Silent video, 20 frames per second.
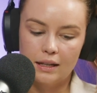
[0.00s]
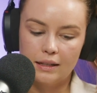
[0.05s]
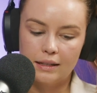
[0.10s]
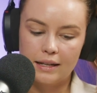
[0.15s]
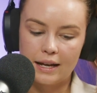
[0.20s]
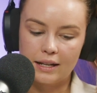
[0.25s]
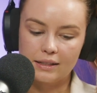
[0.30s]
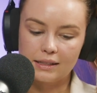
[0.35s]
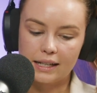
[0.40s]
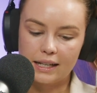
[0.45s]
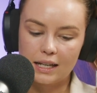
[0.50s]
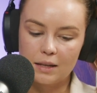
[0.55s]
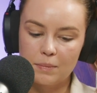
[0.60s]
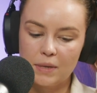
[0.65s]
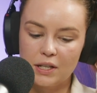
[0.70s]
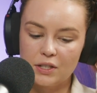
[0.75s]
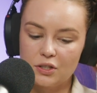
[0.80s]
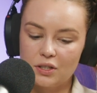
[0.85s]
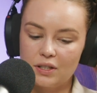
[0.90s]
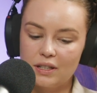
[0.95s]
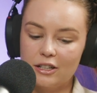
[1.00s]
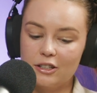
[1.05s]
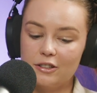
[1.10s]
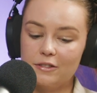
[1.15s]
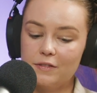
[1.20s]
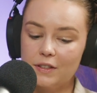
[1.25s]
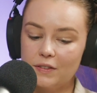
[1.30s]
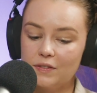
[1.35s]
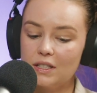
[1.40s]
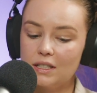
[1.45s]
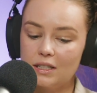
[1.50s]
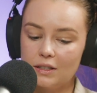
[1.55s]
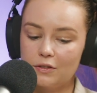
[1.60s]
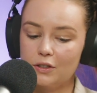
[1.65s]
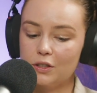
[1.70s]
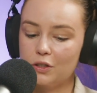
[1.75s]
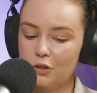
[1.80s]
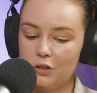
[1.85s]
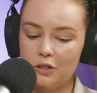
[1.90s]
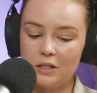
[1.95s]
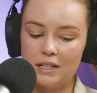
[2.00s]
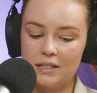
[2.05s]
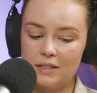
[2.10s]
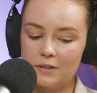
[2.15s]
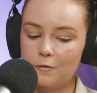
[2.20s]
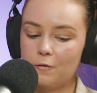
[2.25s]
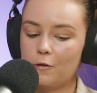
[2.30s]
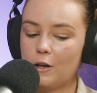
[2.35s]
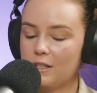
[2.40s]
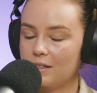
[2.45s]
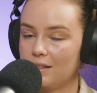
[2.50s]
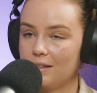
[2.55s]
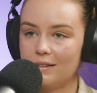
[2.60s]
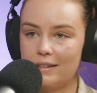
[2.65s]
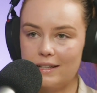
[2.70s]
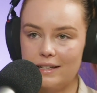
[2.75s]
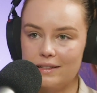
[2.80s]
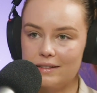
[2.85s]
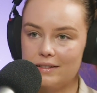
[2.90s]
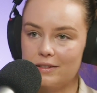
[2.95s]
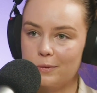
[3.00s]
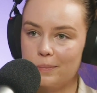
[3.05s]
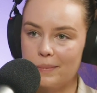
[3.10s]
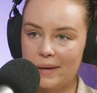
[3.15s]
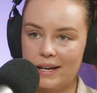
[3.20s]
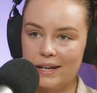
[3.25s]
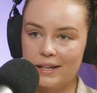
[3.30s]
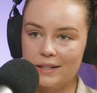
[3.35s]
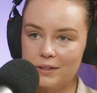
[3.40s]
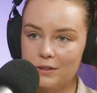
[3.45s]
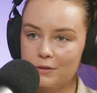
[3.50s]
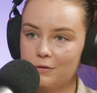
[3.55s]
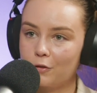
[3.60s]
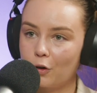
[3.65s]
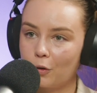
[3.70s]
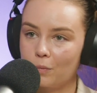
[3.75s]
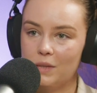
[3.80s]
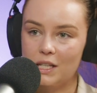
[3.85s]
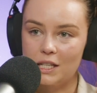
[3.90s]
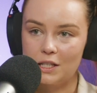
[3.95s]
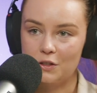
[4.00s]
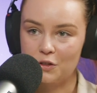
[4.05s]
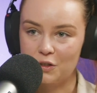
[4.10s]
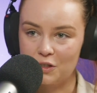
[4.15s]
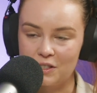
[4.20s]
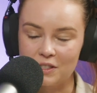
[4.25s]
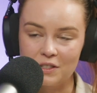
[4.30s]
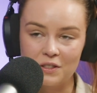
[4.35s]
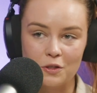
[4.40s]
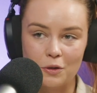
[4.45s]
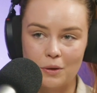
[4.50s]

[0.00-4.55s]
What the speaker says: Now, like I mentioned, there are 50 different unis facing these demands from these students,